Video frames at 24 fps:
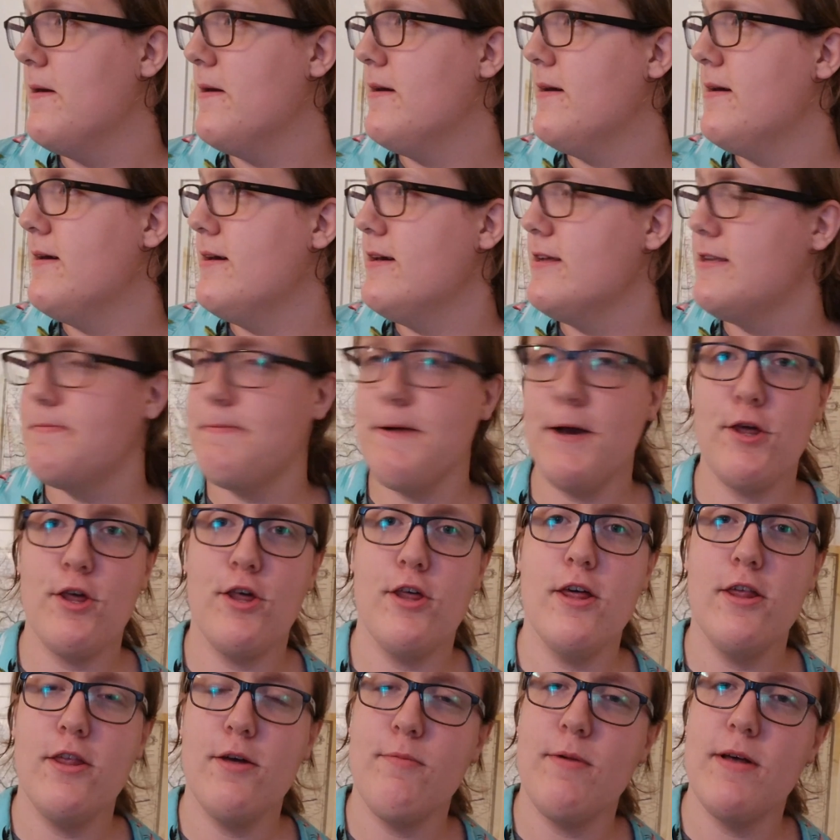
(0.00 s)

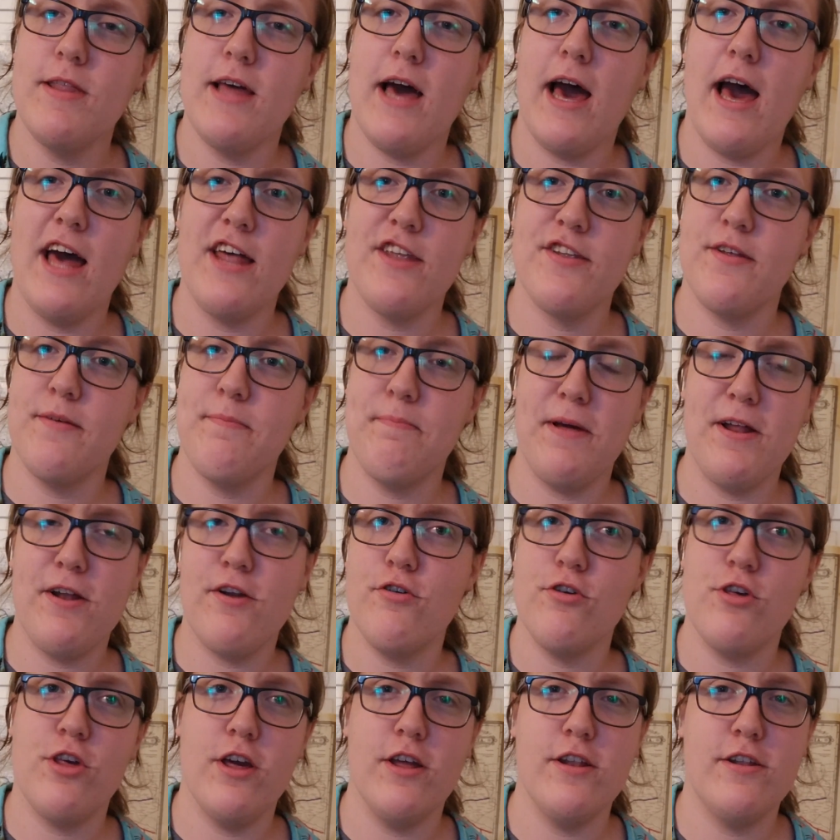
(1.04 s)
Especially the one that has a better
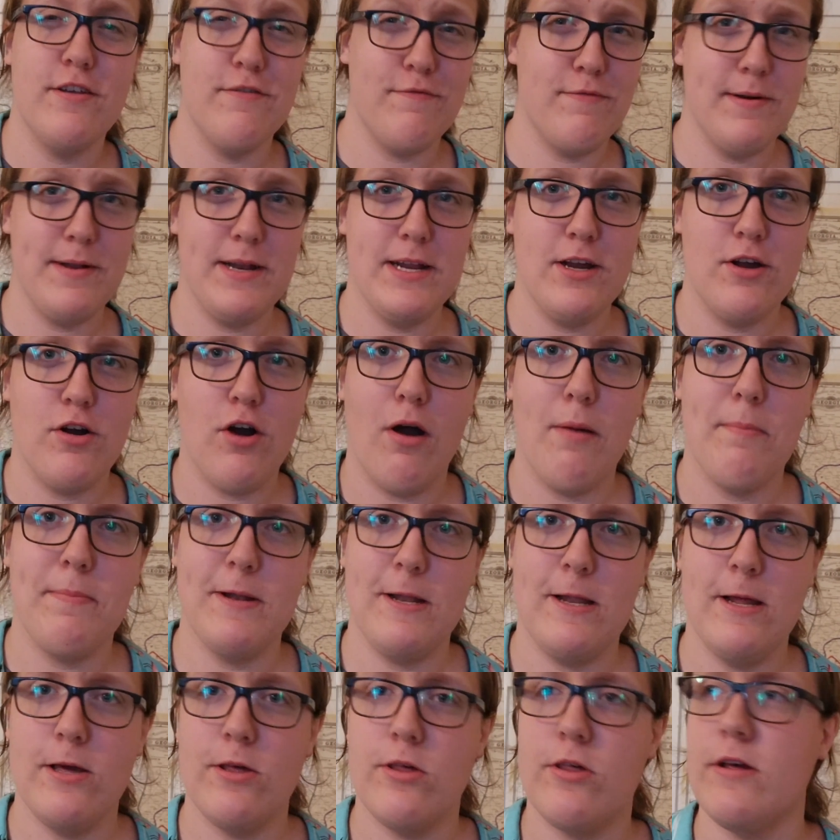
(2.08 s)
chance of winning
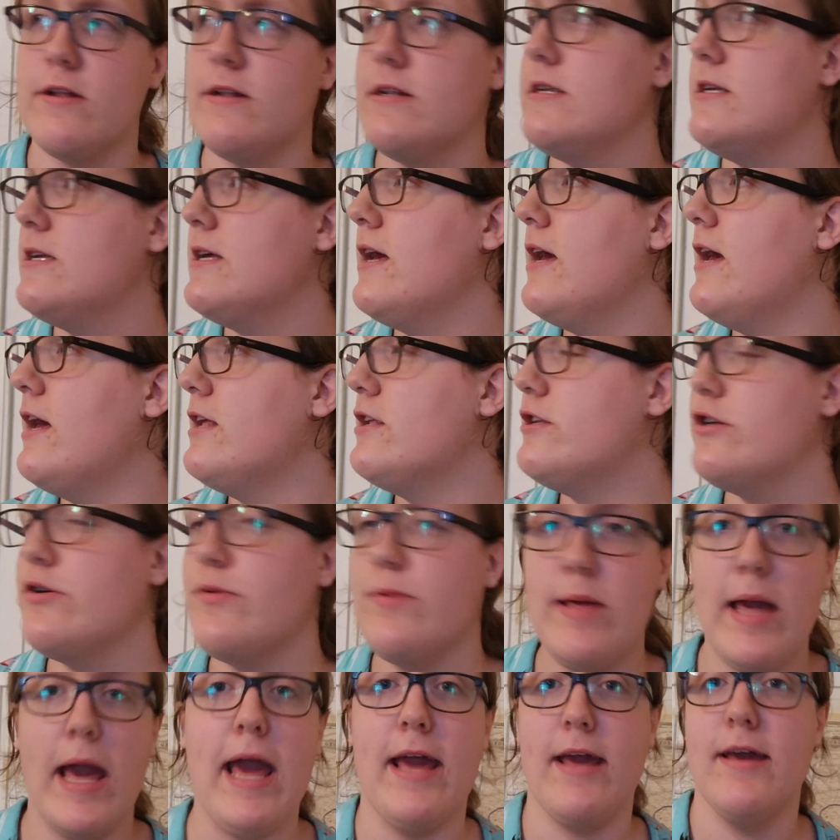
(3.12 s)
competitions. So
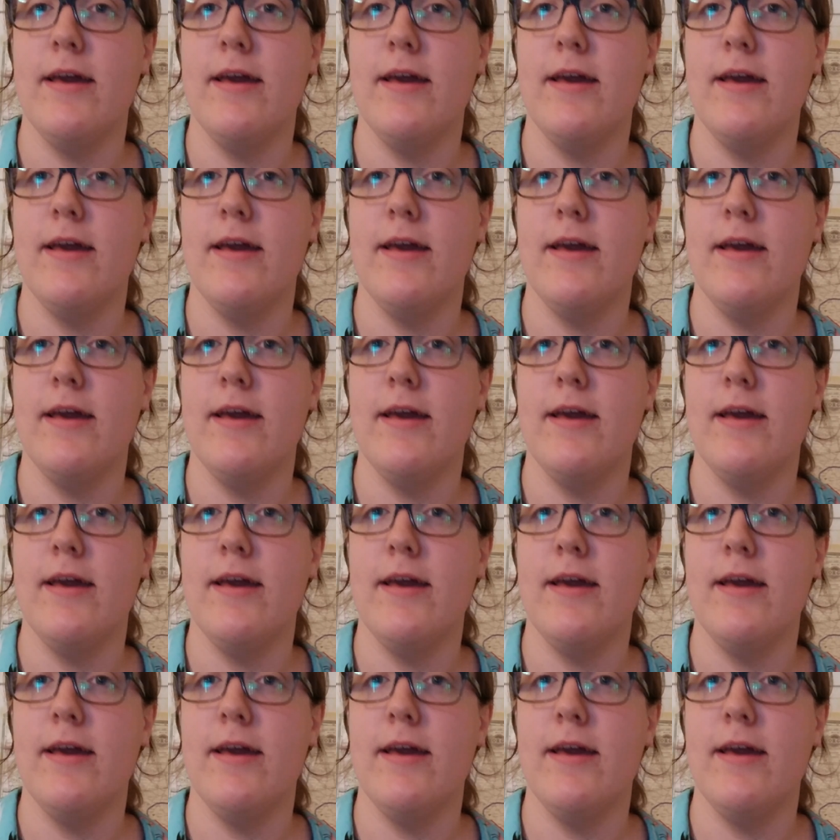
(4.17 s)
yay.